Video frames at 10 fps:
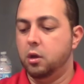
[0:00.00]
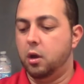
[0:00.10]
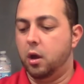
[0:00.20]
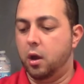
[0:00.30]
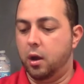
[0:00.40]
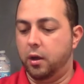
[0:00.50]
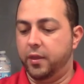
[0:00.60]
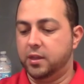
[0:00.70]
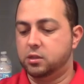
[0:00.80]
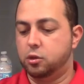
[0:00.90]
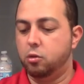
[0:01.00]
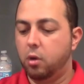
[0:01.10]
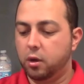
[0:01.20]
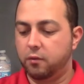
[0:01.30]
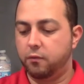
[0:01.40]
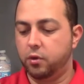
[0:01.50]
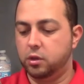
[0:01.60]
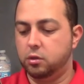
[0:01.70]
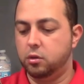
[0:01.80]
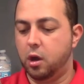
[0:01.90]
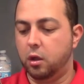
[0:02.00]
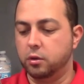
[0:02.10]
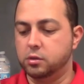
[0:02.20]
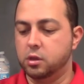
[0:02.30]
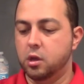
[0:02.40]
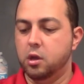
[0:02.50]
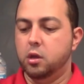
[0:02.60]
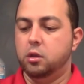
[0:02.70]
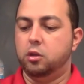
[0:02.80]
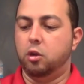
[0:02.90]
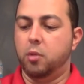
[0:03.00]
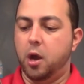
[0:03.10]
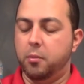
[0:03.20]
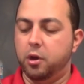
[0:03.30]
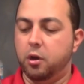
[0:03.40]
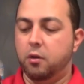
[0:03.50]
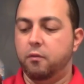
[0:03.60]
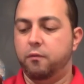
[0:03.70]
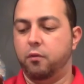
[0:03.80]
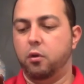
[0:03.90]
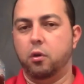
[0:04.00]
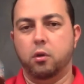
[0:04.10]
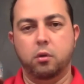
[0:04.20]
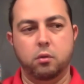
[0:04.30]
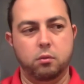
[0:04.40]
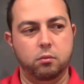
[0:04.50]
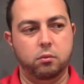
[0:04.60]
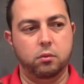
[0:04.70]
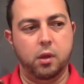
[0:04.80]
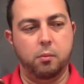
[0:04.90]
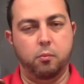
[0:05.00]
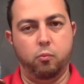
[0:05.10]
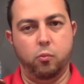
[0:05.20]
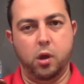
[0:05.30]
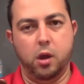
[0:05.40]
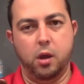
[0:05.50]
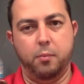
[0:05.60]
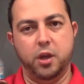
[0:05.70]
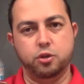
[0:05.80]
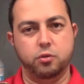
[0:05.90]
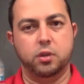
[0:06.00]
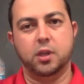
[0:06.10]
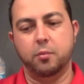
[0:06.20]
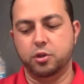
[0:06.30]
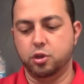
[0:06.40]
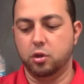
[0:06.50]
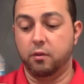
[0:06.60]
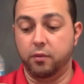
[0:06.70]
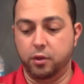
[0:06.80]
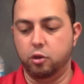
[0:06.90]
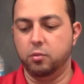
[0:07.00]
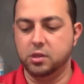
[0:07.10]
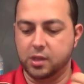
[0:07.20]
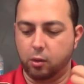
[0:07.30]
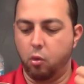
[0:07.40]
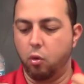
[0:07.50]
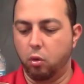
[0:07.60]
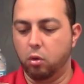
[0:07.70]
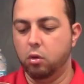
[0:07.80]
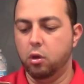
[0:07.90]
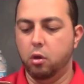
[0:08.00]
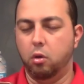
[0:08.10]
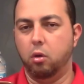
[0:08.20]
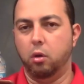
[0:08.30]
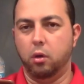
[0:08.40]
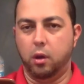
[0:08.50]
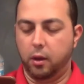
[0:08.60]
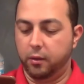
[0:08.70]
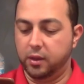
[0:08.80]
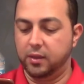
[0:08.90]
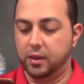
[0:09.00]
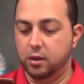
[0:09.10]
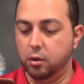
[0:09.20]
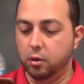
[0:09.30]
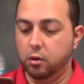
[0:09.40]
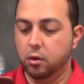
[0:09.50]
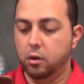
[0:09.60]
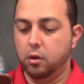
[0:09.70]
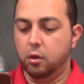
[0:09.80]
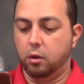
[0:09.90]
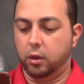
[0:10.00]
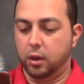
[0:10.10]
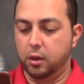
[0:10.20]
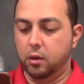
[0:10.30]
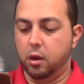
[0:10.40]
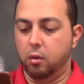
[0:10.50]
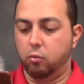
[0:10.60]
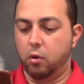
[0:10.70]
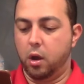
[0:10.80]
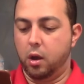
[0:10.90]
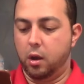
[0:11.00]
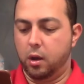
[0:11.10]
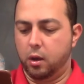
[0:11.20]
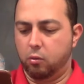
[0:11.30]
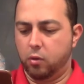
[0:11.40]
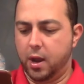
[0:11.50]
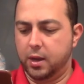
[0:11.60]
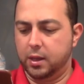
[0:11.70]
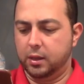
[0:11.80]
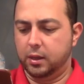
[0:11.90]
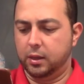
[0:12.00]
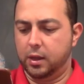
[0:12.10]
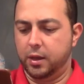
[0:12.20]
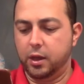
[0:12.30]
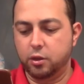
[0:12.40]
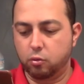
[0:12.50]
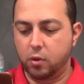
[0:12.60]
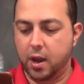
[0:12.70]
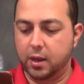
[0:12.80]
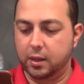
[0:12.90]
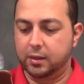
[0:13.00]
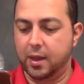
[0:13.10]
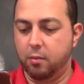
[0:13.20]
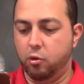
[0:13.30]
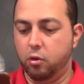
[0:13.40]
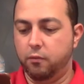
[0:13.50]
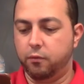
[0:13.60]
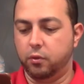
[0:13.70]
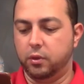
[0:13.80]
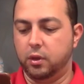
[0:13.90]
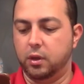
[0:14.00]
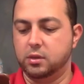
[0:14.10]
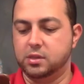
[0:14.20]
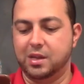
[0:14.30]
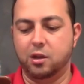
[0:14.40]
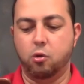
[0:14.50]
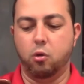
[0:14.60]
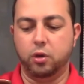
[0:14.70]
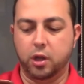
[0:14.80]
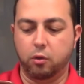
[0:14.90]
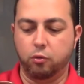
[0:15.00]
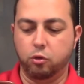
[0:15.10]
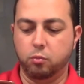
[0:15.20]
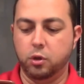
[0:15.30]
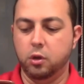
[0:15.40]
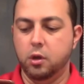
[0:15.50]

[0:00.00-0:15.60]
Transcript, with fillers: Uh, that's $242. Thermometer for uh, measuring temperature of the humans, like oral or uh, in the ear. Okay, writing, uh, another writing table for the study coordinator room,